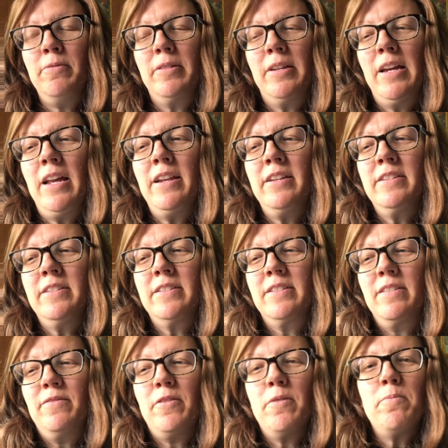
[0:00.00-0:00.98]
get us
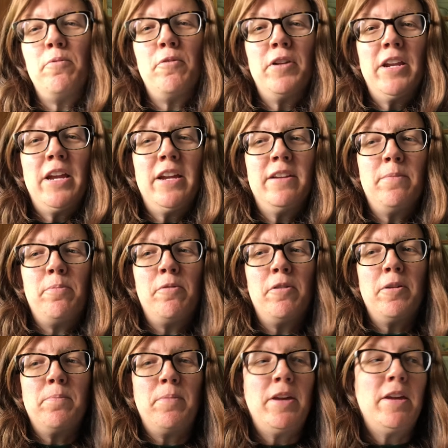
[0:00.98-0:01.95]
from point A to
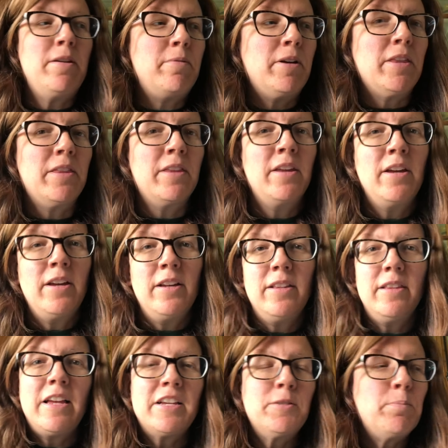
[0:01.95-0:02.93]
point B with
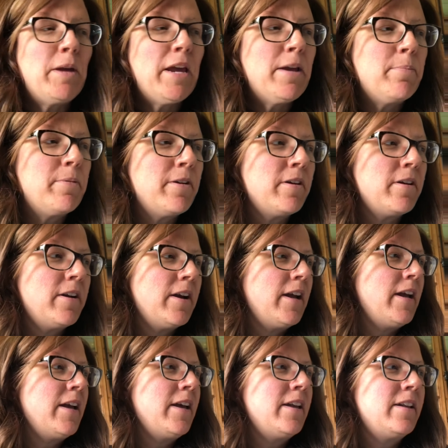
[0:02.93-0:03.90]
less paper
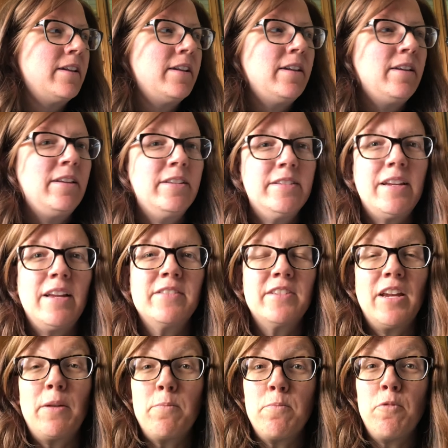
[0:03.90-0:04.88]
and sounds
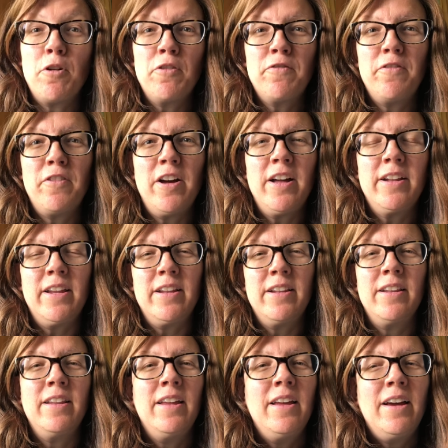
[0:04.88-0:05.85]
like more fun.
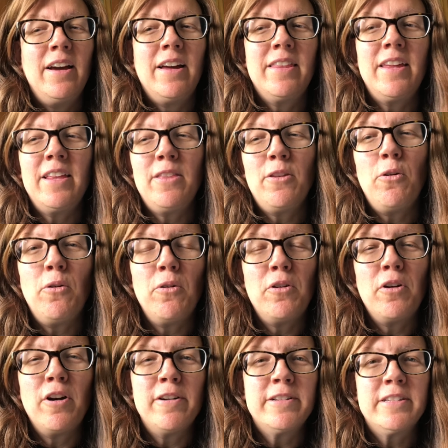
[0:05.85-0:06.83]
And I think the whole
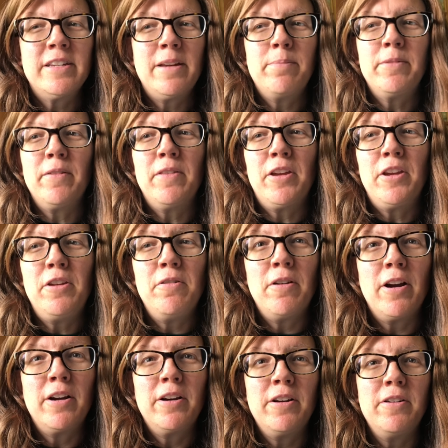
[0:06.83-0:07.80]
concept of the
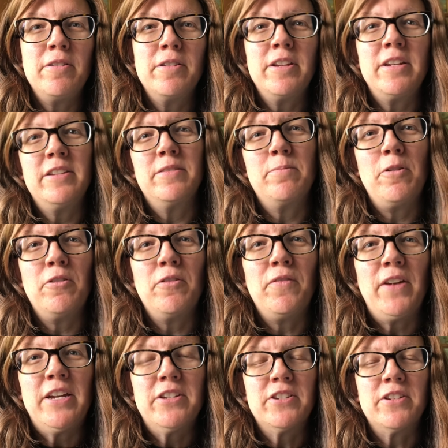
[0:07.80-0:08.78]
QR code is
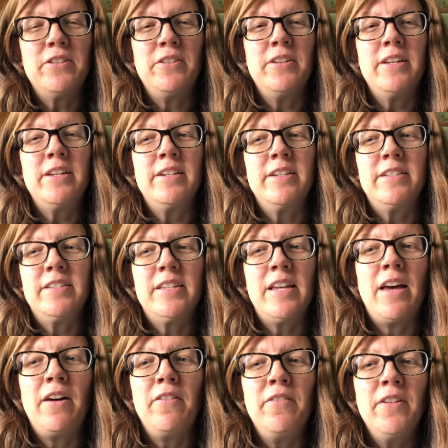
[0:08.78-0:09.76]
motivational in
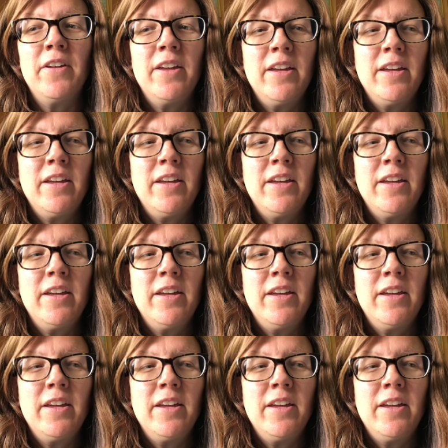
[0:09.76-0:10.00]
itself,